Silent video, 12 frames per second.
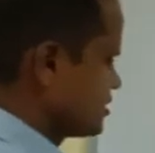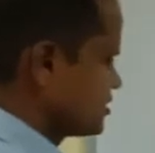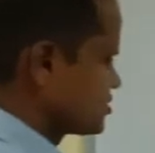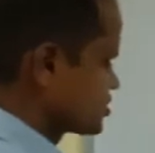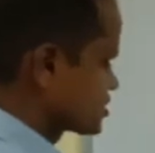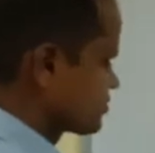
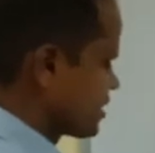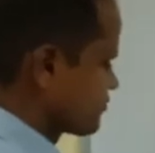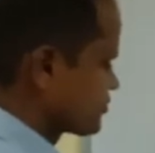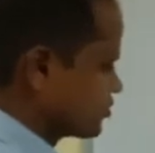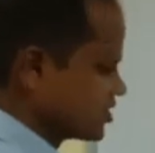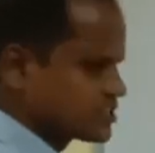system of
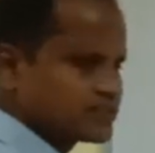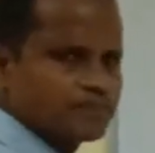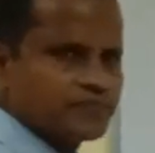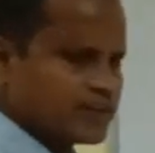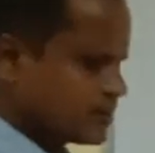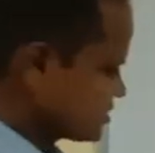unit.
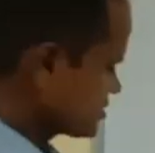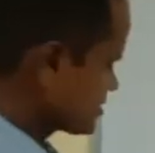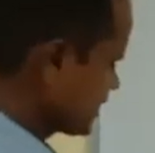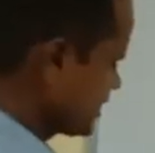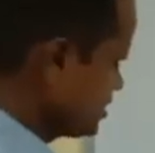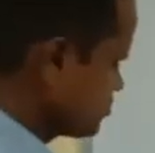
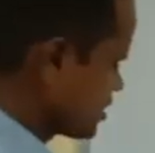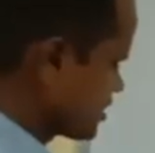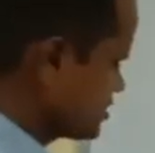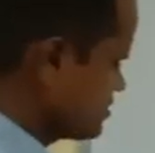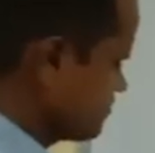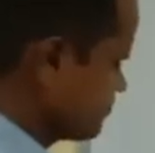Second
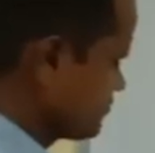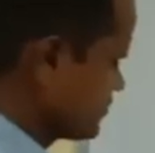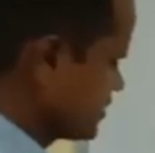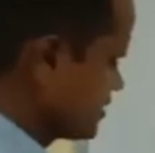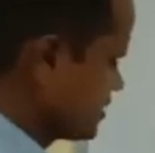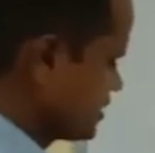one,
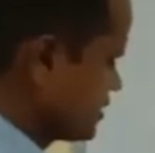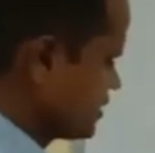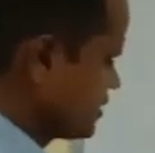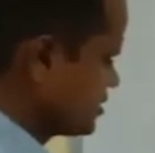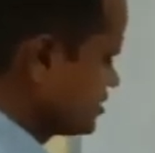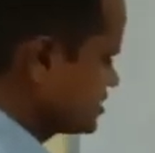
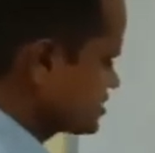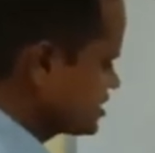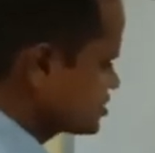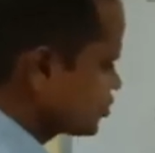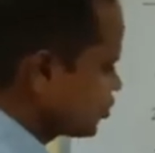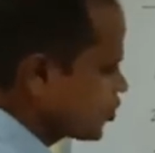this
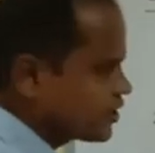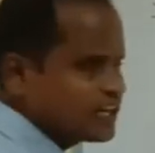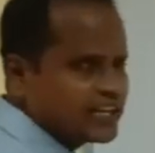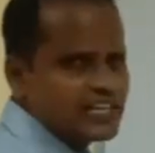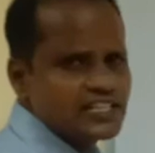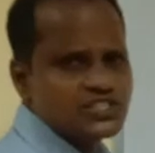is
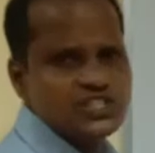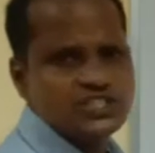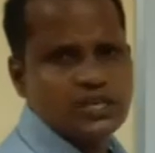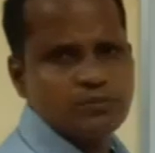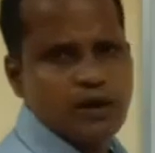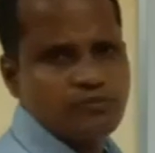coherent
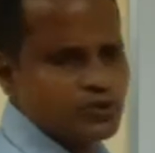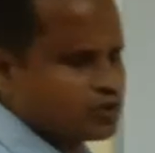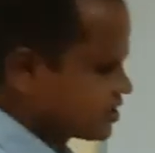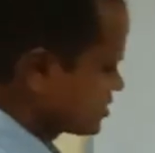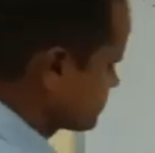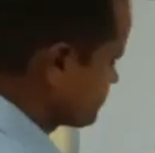system of unit.